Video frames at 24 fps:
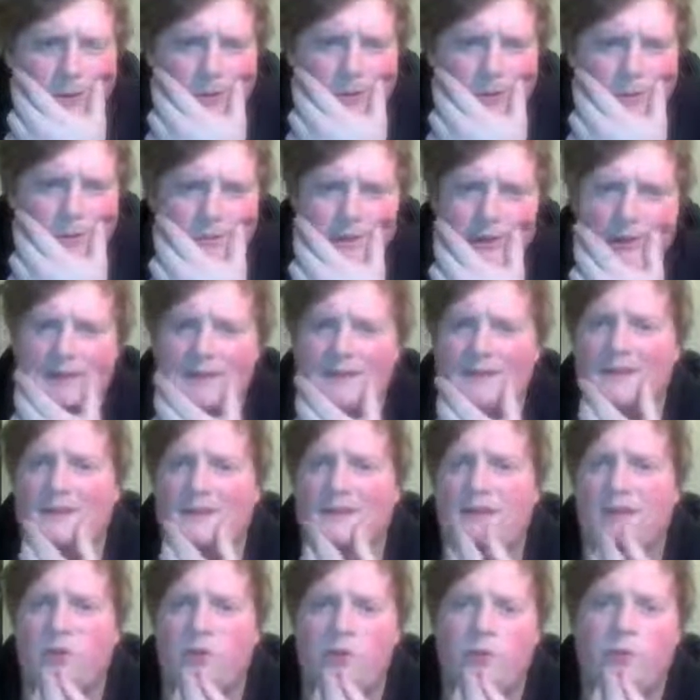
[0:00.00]
Okay, this
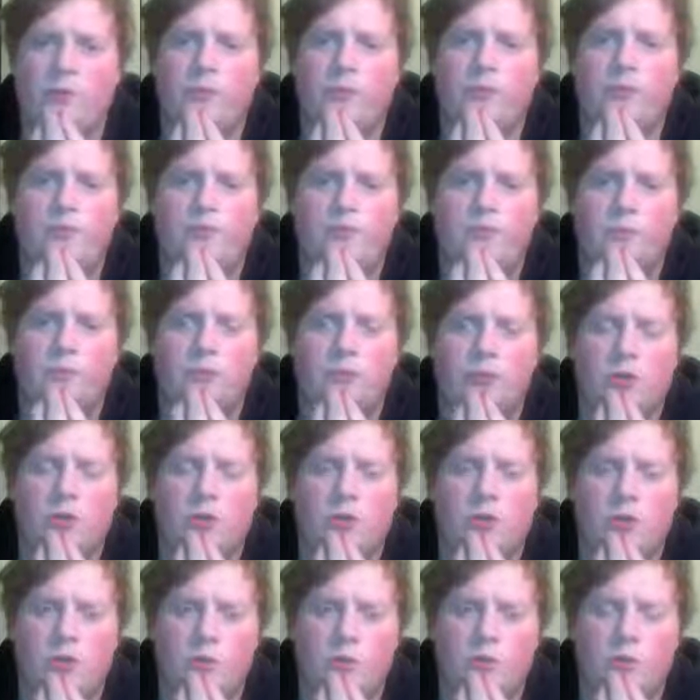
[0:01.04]
is too
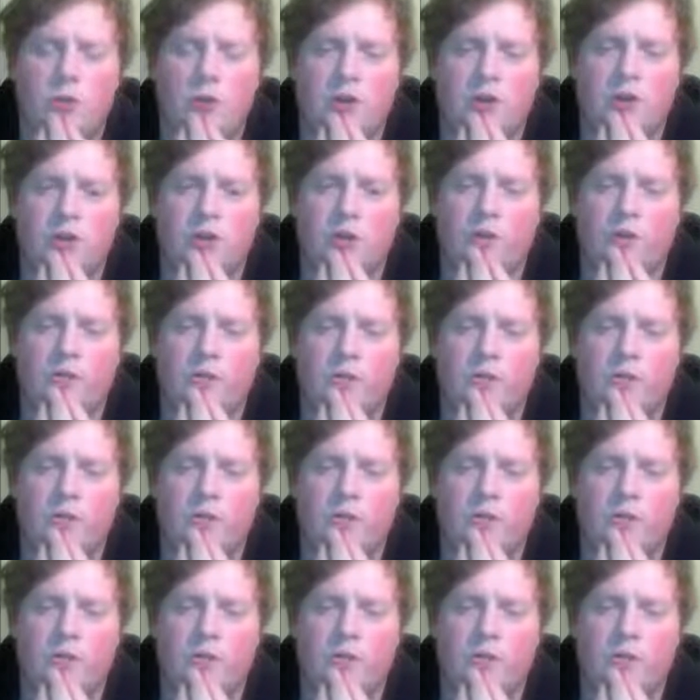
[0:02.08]
much of